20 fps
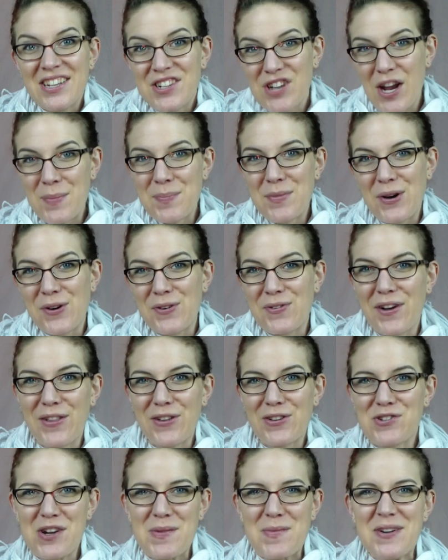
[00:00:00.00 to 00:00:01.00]
Jumbo,
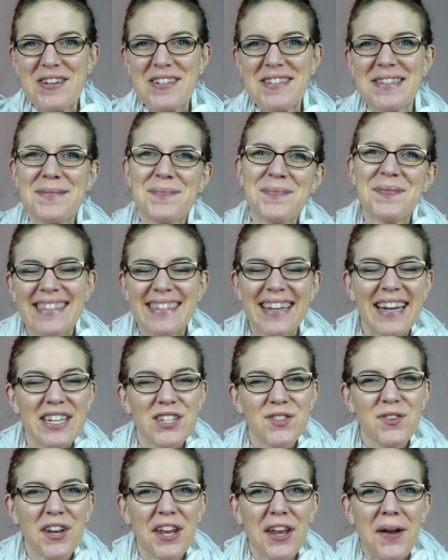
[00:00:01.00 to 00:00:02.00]
fellow dreamers! In
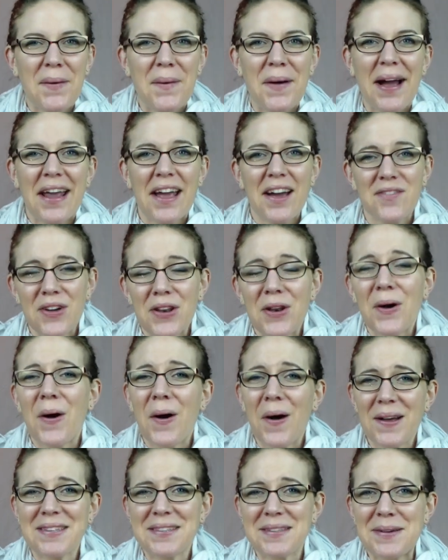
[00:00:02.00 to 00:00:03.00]
today's video, I have an
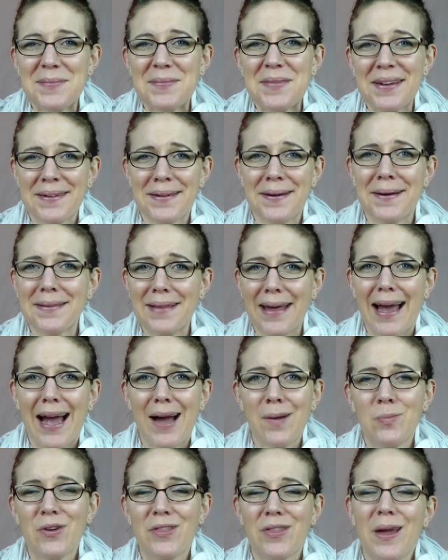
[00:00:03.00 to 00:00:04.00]
awesome
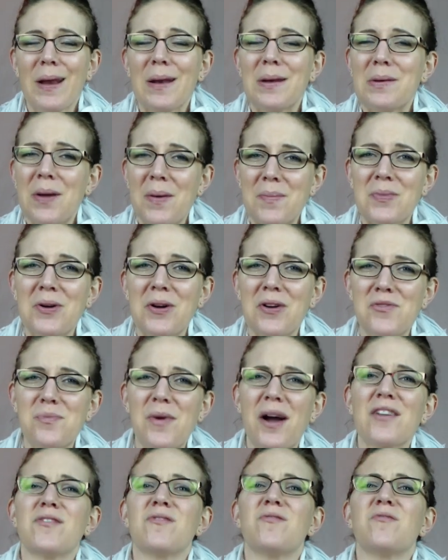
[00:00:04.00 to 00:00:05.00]
collab with a number of
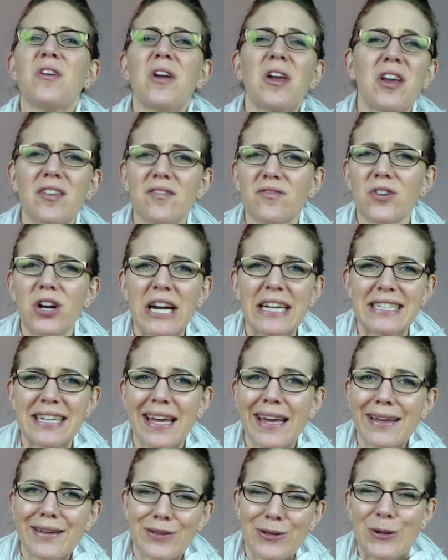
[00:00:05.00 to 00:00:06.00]
my
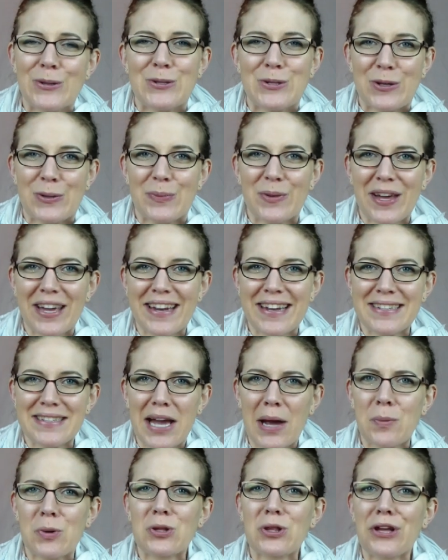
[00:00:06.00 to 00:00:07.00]
favorite YouTube ladies.
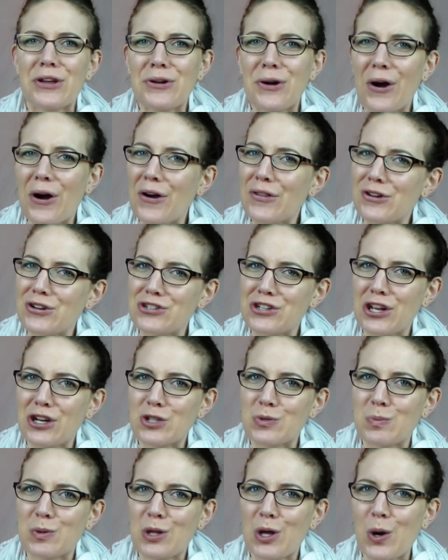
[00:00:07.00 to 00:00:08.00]
I will link all their
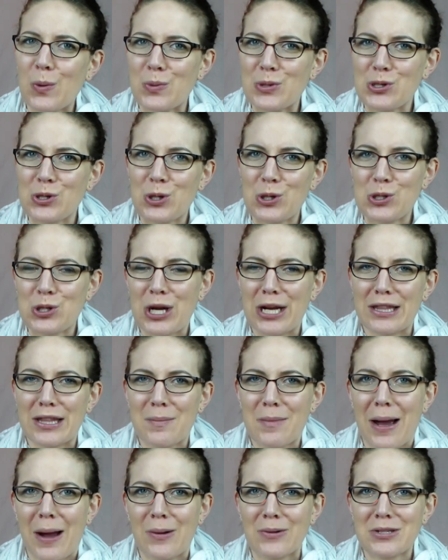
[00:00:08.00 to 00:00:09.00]
channels below. Be sure to check
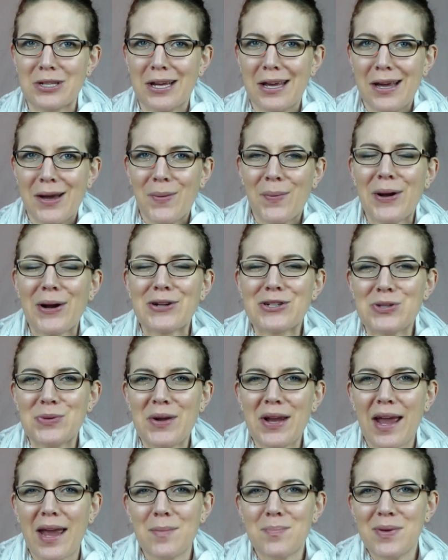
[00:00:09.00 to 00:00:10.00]
them out. We are
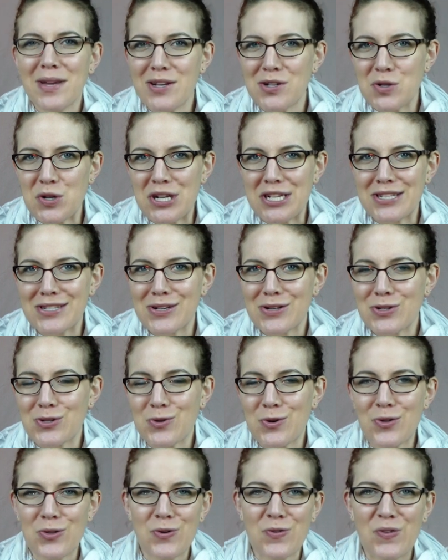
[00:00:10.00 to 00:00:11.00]
doing a Pinterest
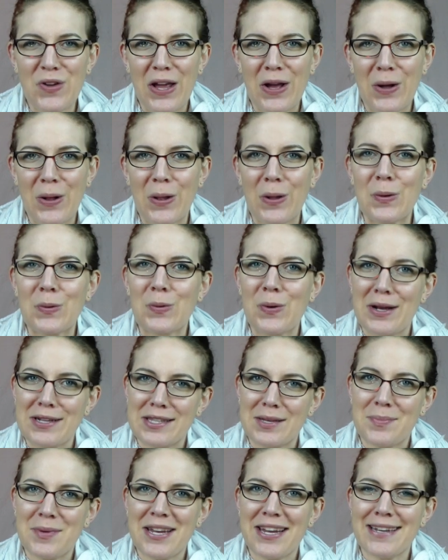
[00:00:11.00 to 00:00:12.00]
truth or fail
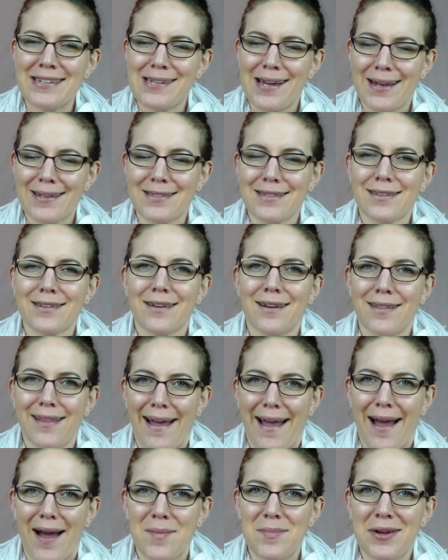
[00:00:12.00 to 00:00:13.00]
recipe test
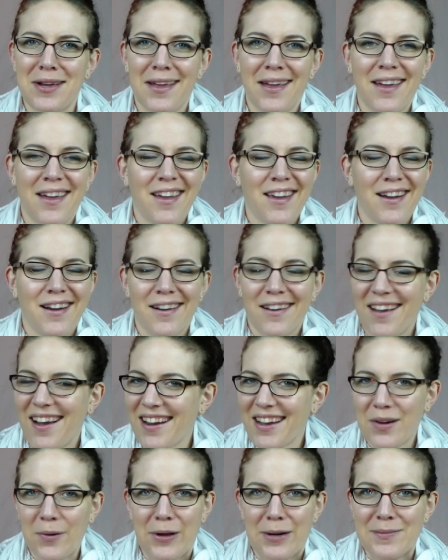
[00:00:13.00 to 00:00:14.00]
collab. You're
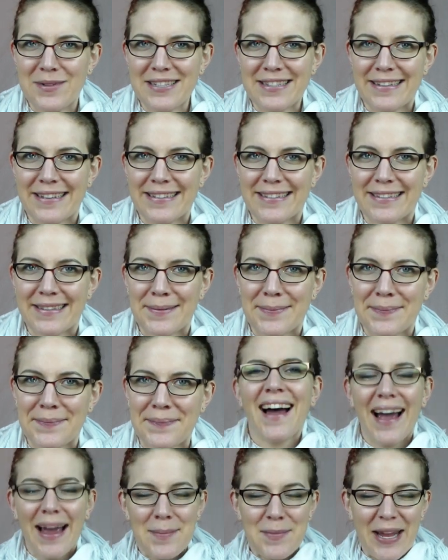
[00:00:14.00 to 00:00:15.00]
not gonna wanna miss this.
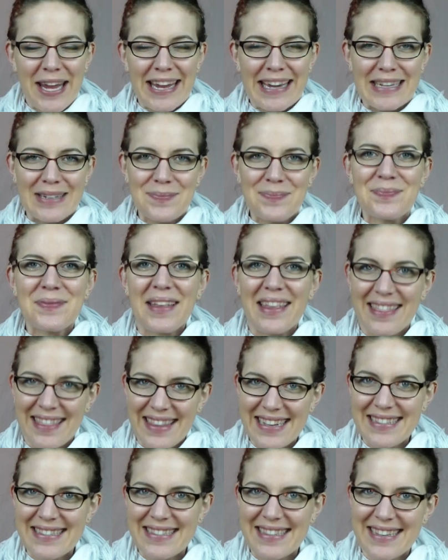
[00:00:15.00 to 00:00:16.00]
I'm Ann, and
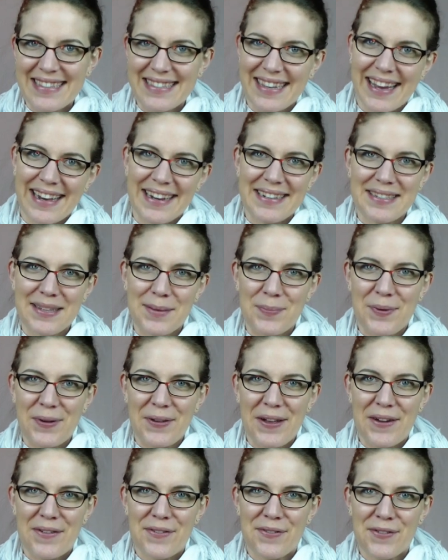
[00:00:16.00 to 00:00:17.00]
this is Annie's
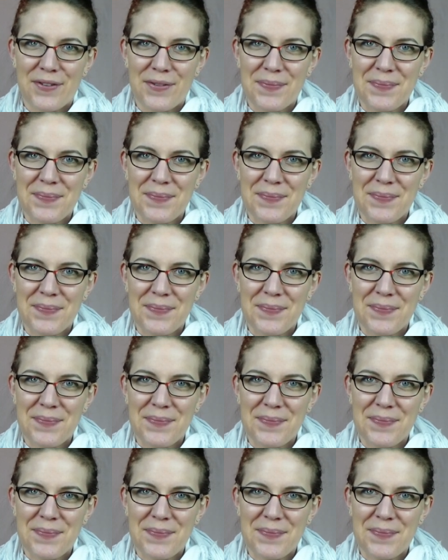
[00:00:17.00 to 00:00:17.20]
Simple Life.